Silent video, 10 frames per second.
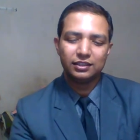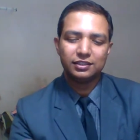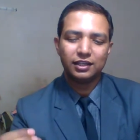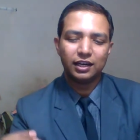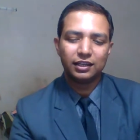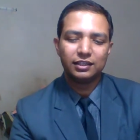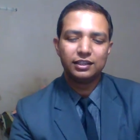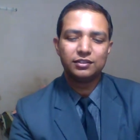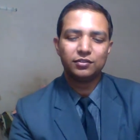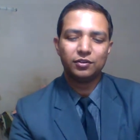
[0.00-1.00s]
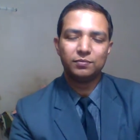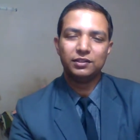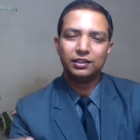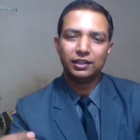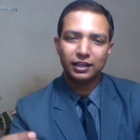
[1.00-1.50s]
Darkness of
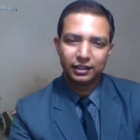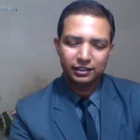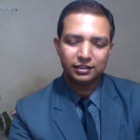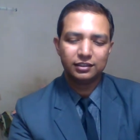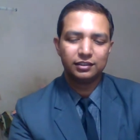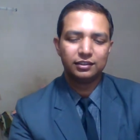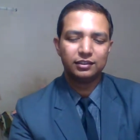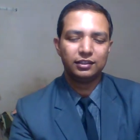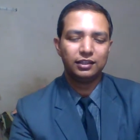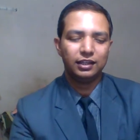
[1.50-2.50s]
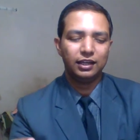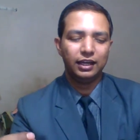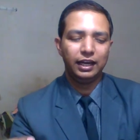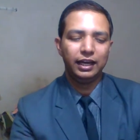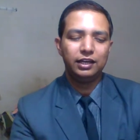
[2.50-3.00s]
the night
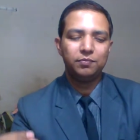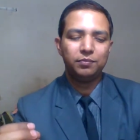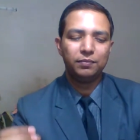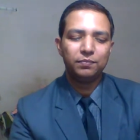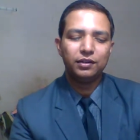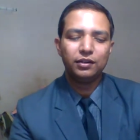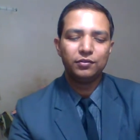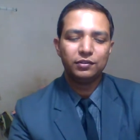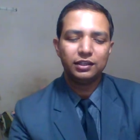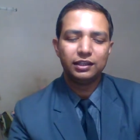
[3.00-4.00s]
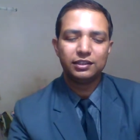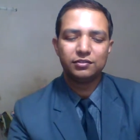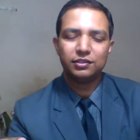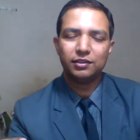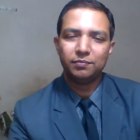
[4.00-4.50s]
and people looking
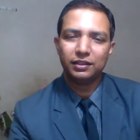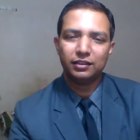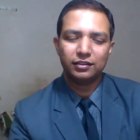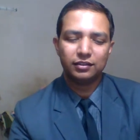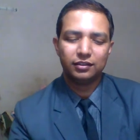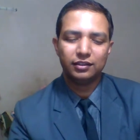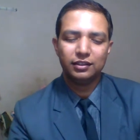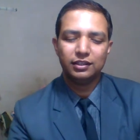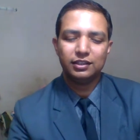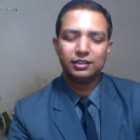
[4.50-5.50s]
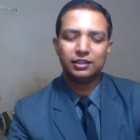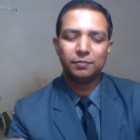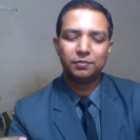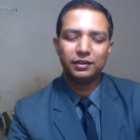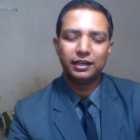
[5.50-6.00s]
into the mirror
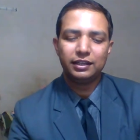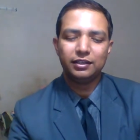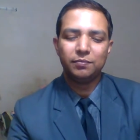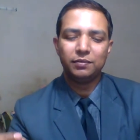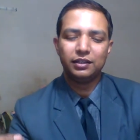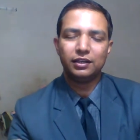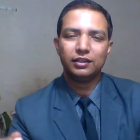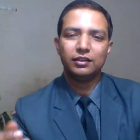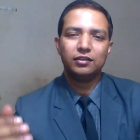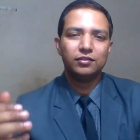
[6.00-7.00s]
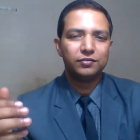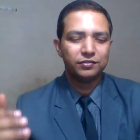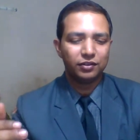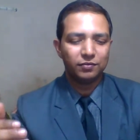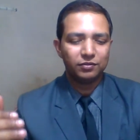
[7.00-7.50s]
separate the mirror
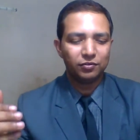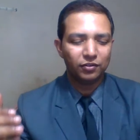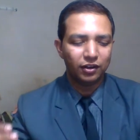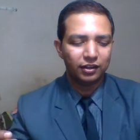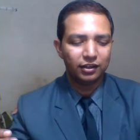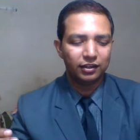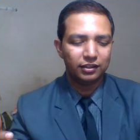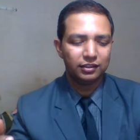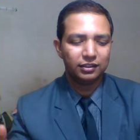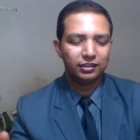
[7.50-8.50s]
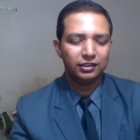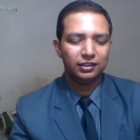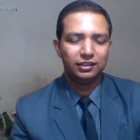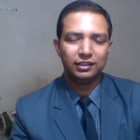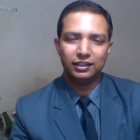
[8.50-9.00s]
from the wall.
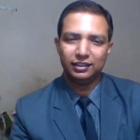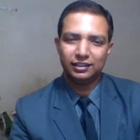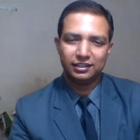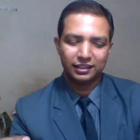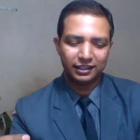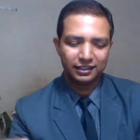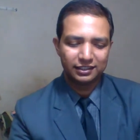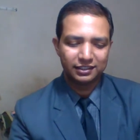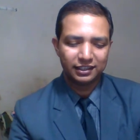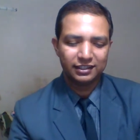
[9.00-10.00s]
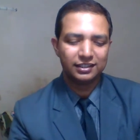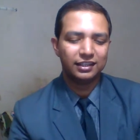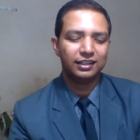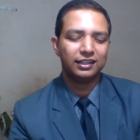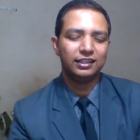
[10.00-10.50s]
In the second
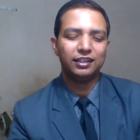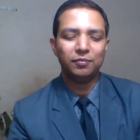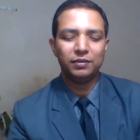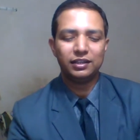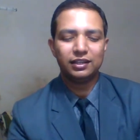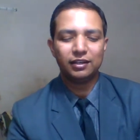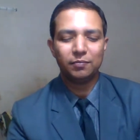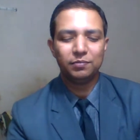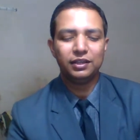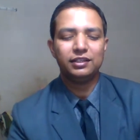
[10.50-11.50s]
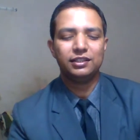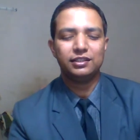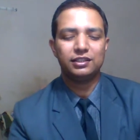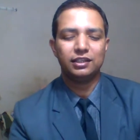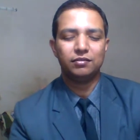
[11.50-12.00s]
stanza, the mirror compares
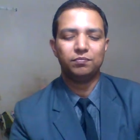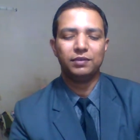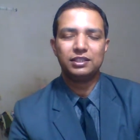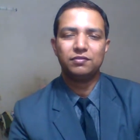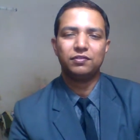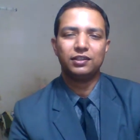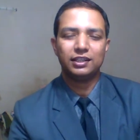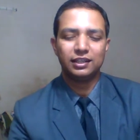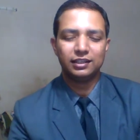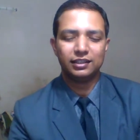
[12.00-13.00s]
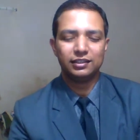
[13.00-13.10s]
itself metaphorically